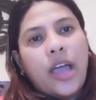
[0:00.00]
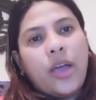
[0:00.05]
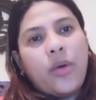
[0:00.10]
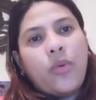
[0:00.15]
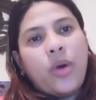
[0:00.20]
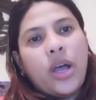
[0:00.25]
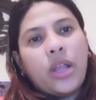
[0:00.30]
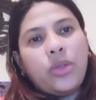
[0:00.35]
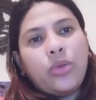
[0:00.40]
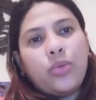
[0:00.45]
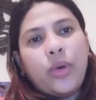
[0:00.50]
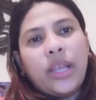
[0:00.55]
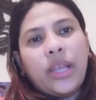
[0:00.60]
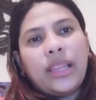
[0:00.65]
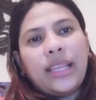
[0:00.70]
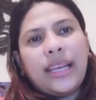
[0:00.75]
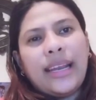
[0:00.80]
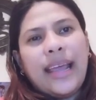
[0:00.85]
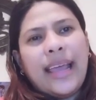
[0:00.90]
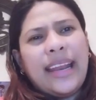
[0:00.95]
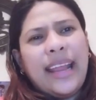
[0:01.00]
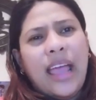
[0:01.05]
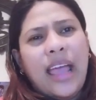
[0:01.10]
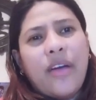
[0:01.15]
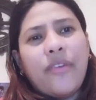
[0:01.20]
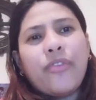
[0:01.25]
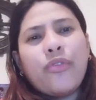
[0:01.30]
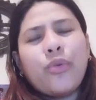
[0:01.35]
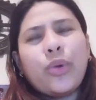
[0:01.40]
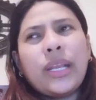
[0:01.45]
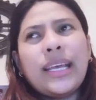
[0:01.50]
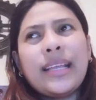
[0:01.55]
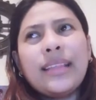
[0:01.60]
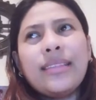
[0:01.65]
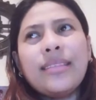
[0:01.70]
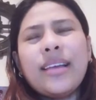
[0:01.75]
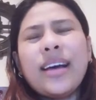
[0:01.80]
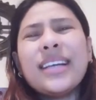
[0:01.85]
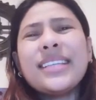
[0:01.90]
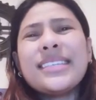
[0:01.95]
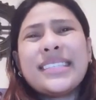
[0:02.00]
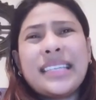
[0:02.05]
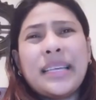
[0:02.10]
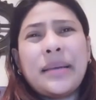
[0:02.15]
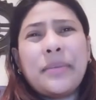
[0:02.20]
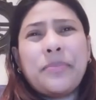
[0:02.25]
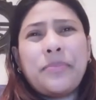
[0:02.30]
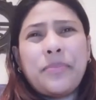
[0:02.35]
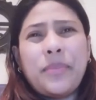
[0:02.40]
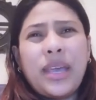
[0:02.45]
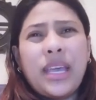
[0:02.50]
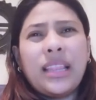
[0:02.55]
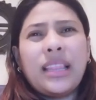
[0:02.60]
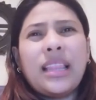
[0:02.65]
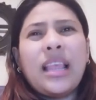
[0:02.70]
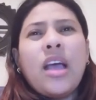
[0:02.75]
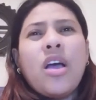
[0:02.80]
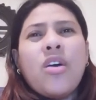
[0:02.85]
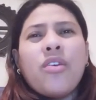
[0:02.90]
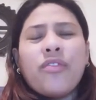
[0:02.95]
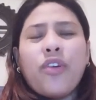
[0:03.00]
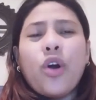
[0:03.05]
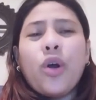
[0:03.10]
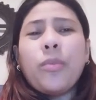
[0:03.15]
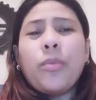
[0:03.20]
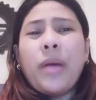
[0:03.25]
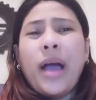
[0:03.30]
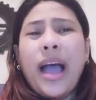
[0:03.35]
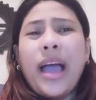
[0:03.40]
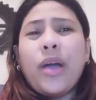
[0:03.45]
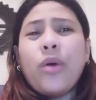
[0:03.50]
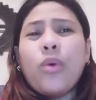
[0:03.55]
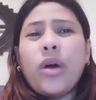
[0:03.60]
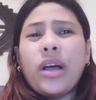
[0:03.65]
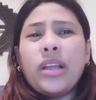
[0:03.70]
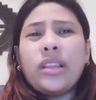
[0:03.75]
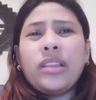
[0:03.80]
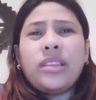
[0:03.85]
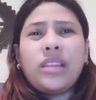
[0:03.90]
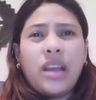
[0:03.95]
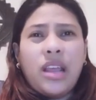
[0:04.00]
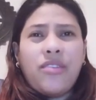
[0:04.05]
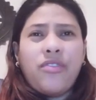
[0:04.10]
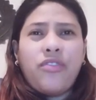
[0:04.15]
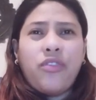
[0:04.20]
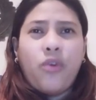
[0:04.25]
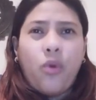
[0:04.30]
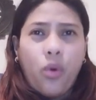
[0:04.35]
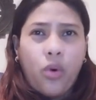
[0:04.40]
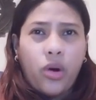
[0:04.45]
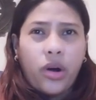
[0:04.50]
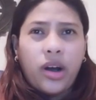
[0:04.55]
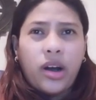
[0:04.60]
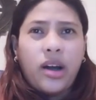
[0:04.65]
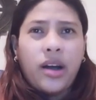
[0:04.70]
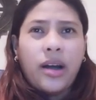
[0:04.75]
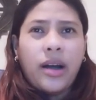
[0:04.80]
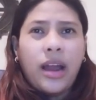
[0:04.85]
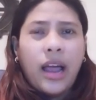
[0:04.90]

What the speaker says: I-129F, we did not submit form I-134,